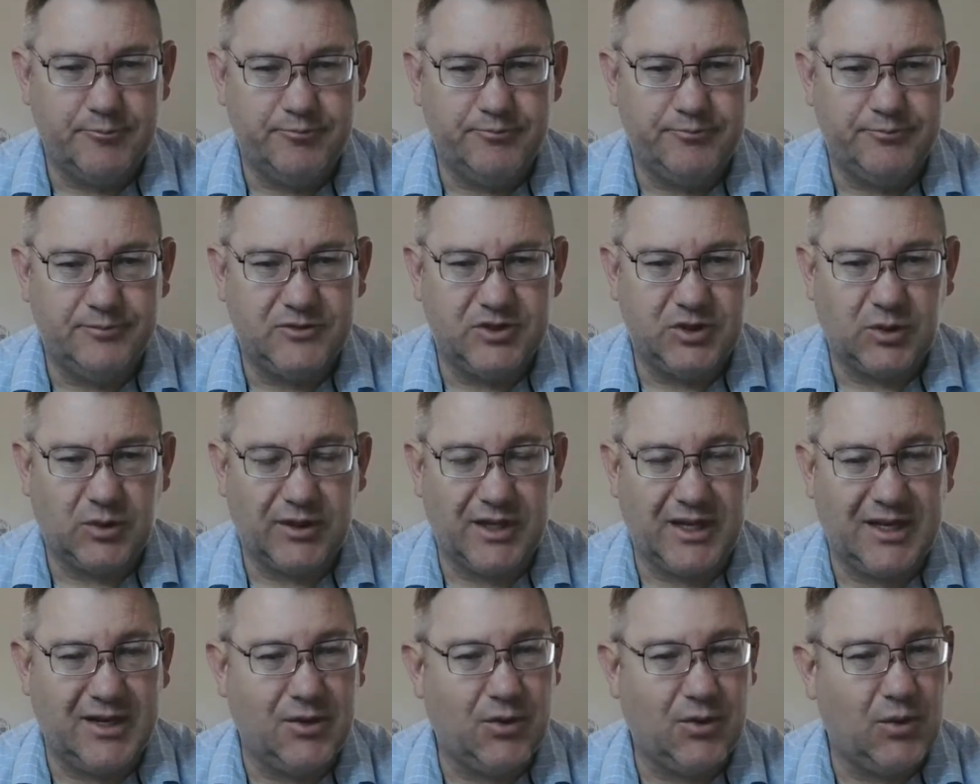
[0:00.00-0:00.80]
So
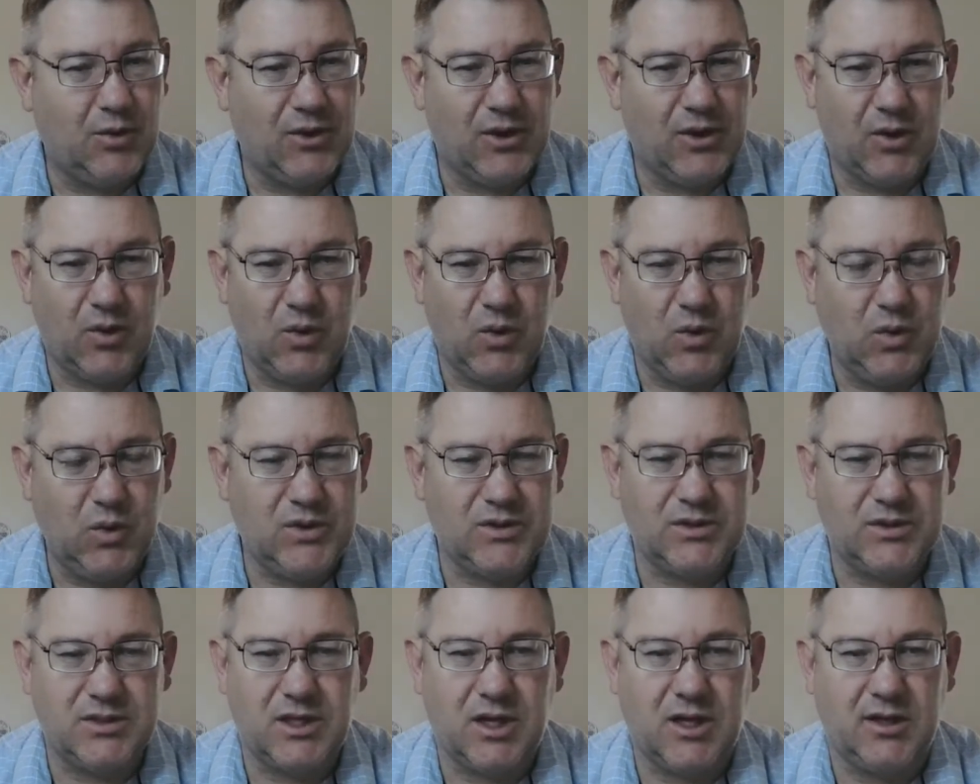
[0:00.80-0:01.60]
again, who you're
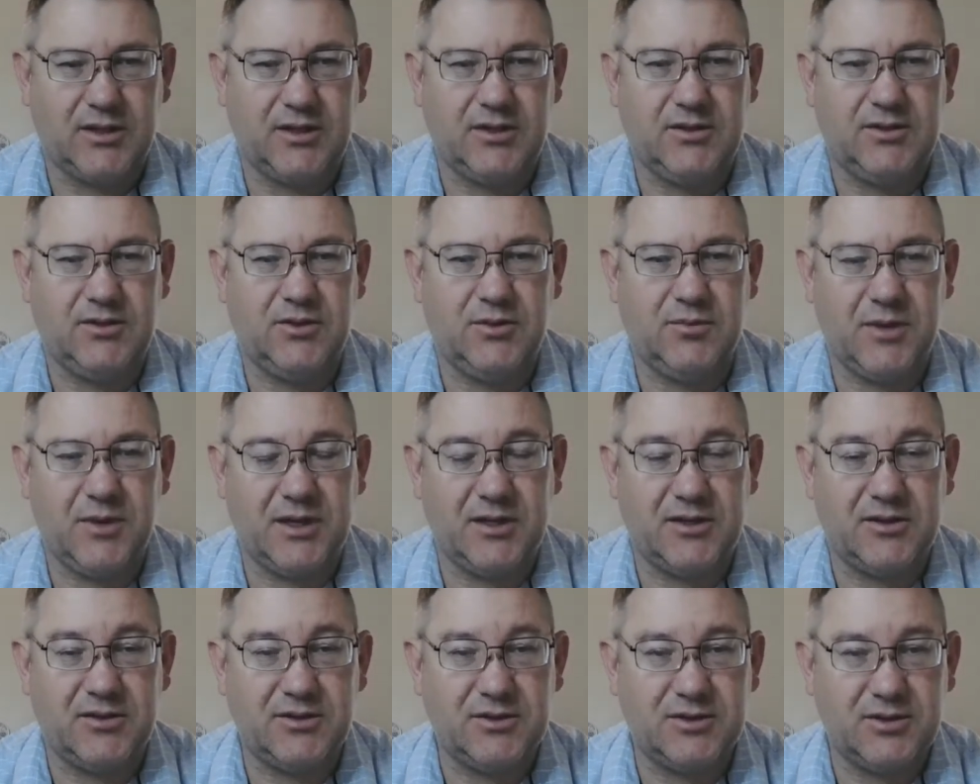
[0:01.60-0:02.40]
talking to, make
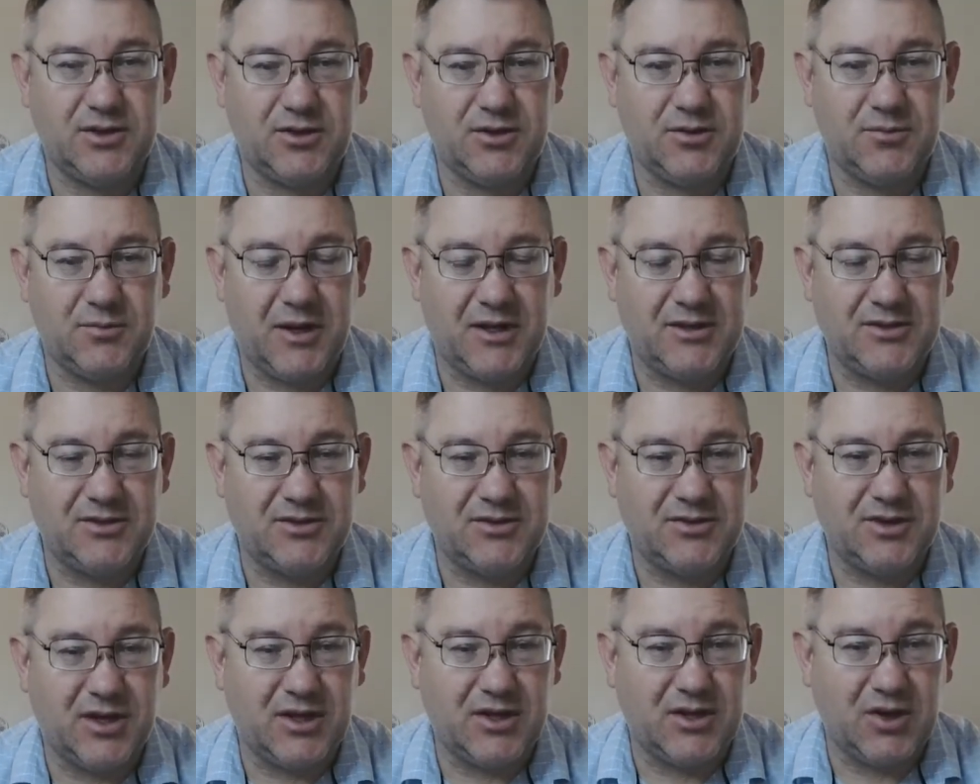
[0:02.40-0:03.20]
sure
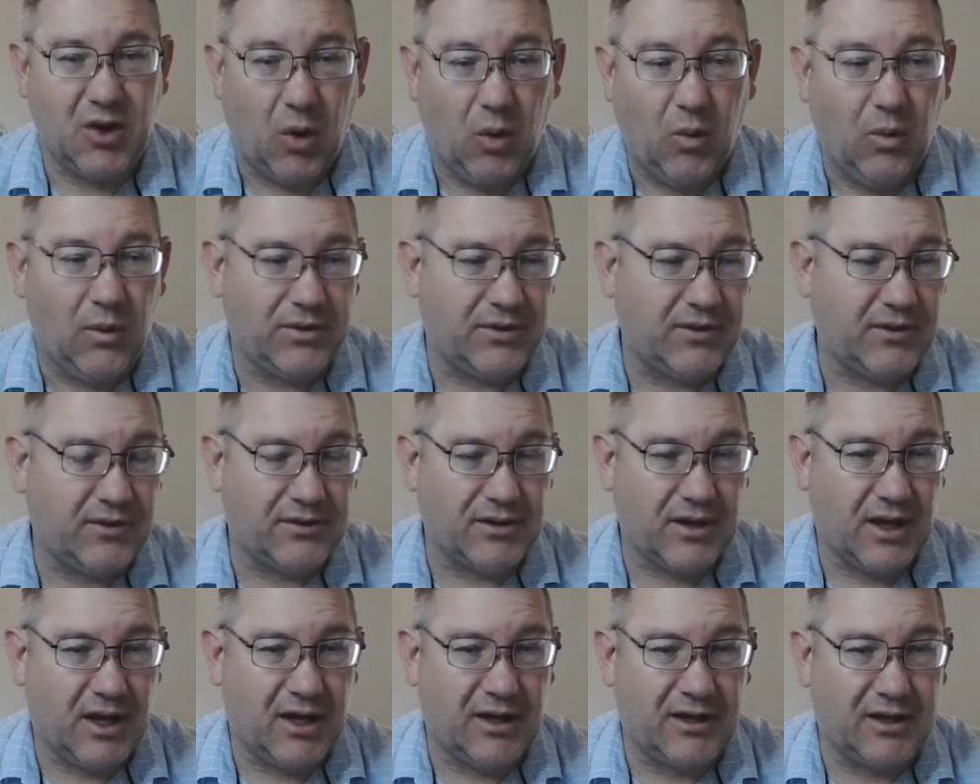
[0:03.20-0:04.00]
they know what they're
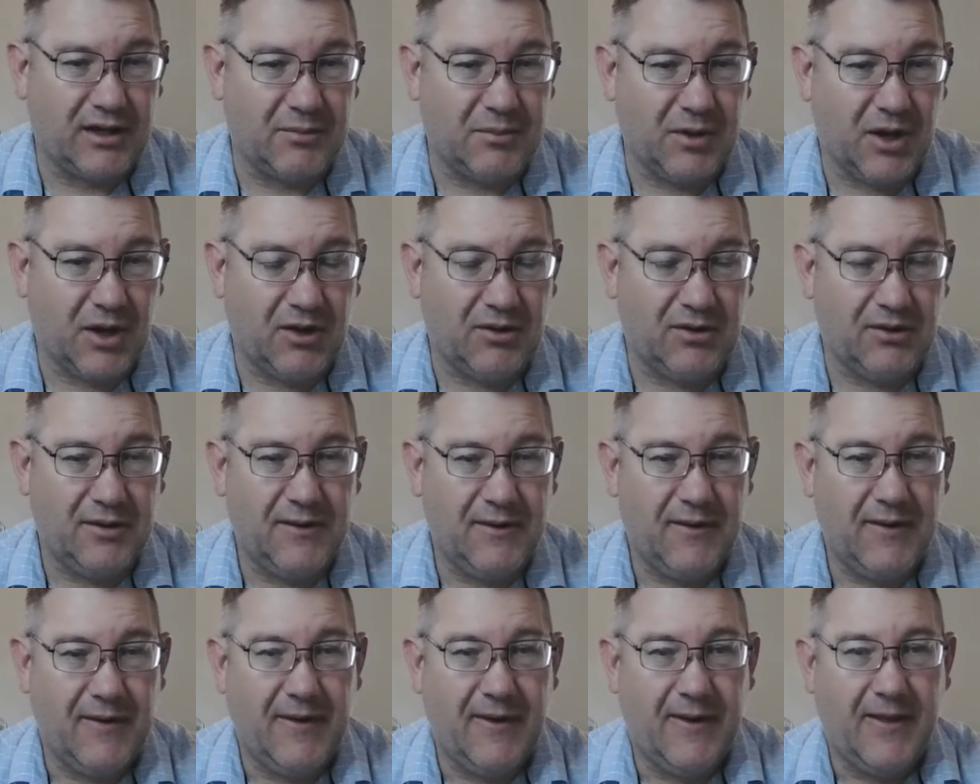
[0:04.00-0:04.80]
talking about,
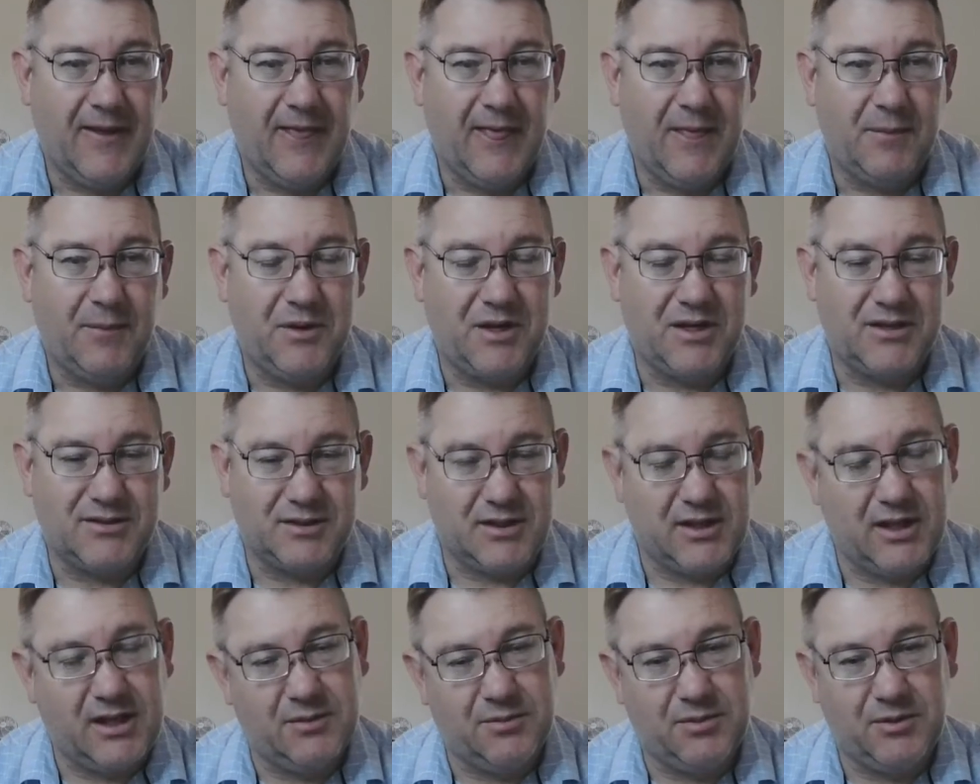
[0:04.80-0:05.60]
because a
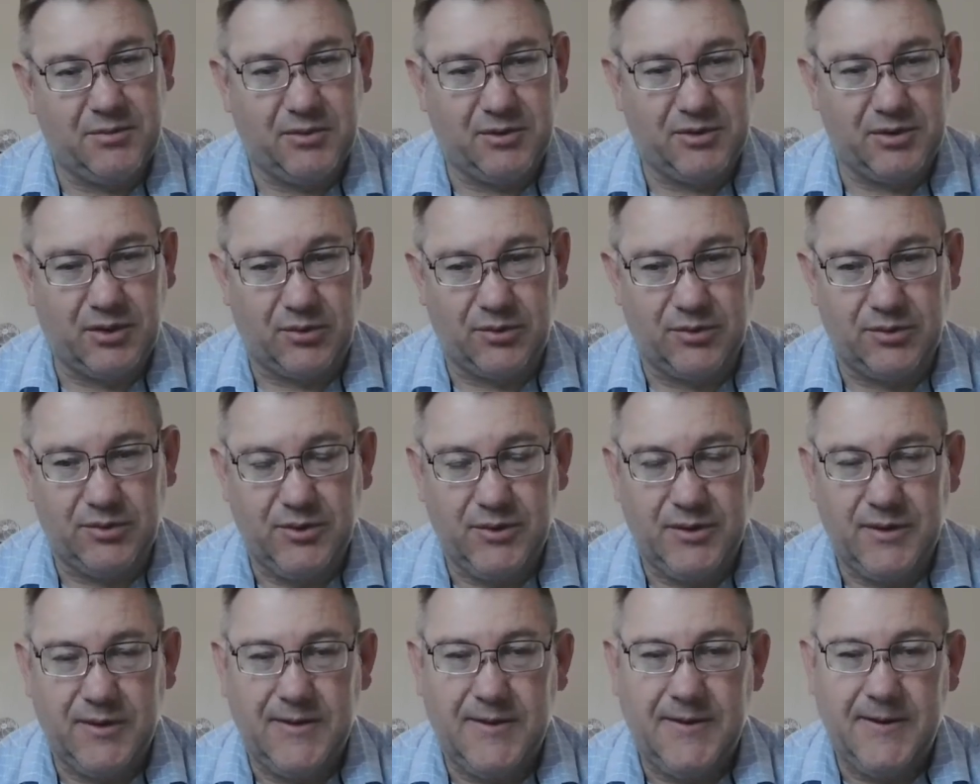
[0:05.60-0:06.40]
lot of people
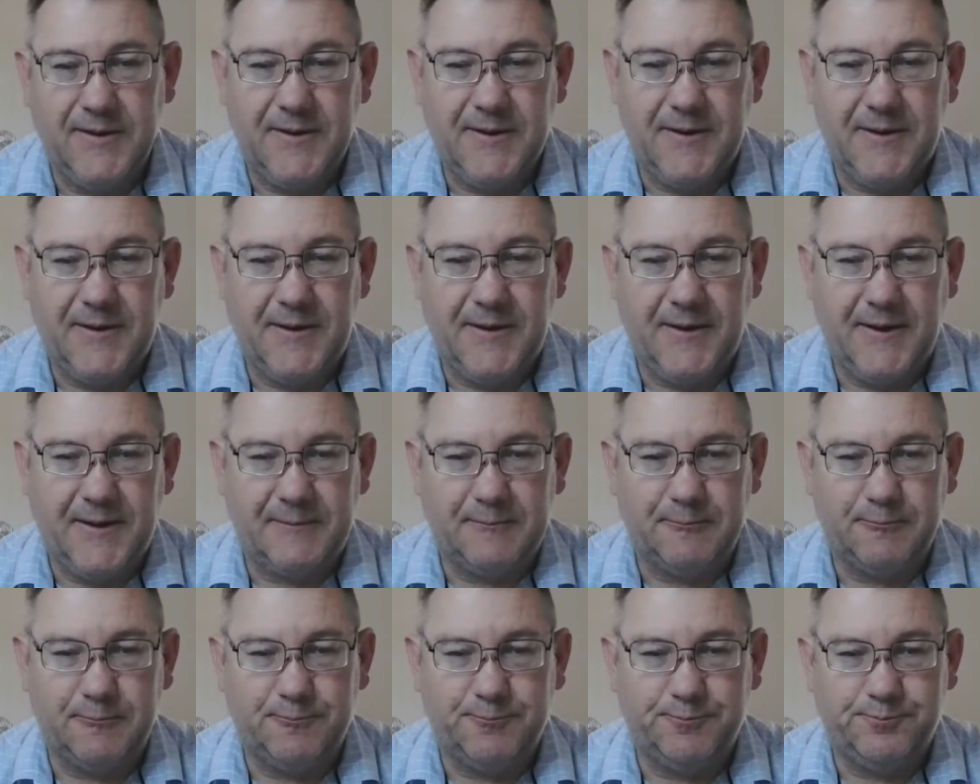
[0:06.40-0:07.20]

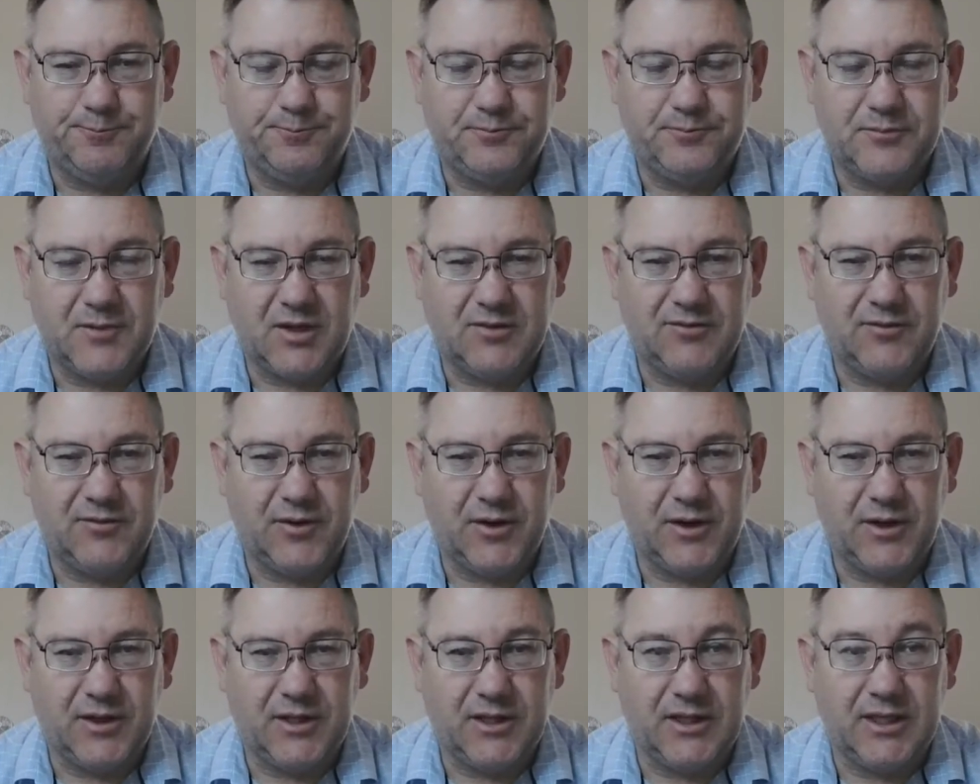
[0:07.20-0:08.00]
don't. Is
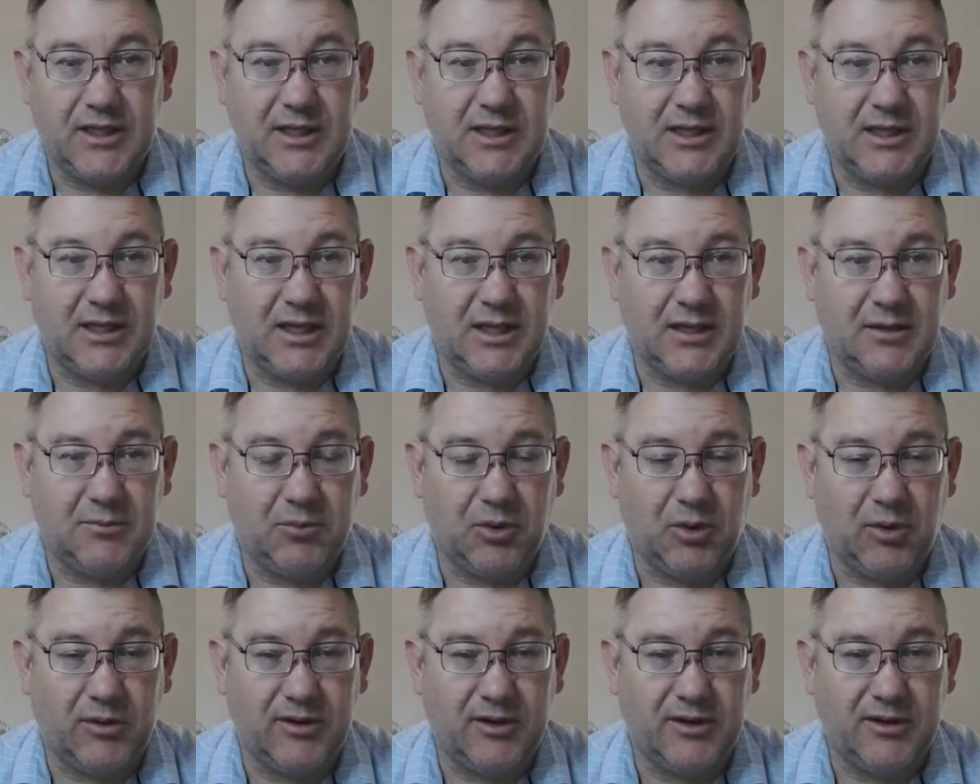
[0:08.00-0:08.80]
very key and
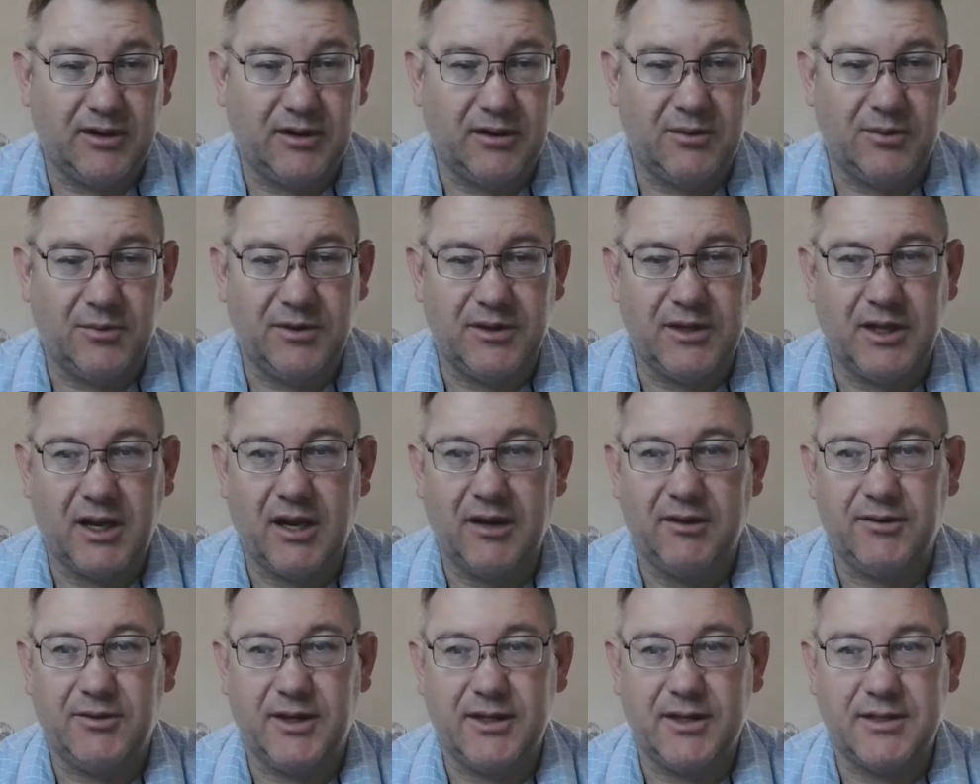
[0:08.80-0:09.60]
important in dealing with the
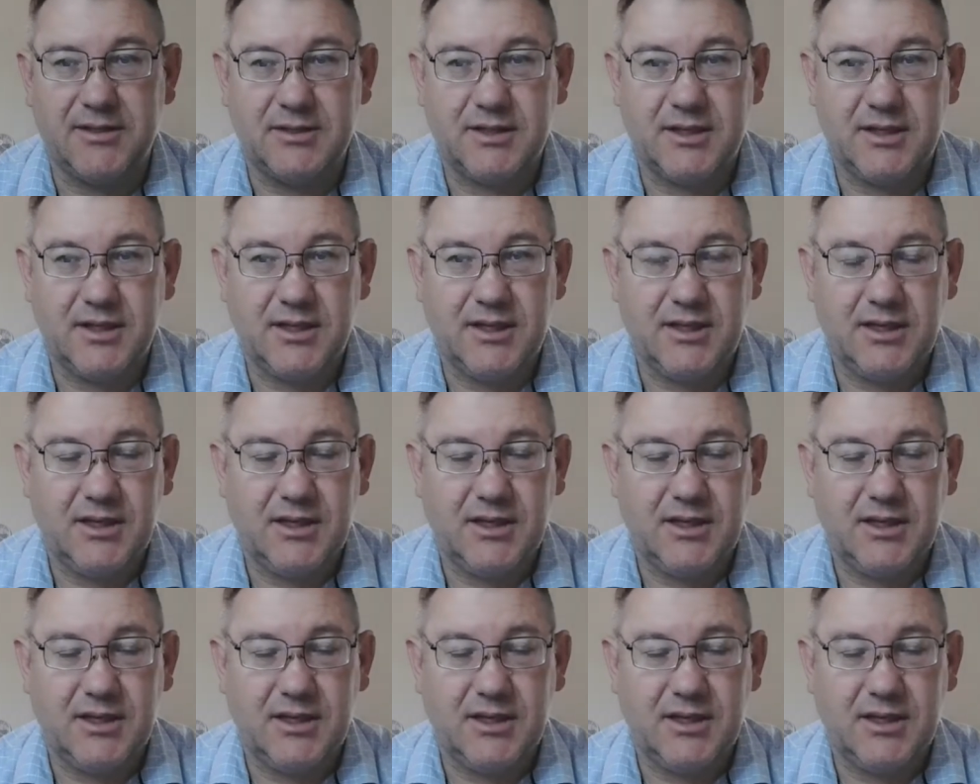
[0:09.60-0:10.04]
IRS.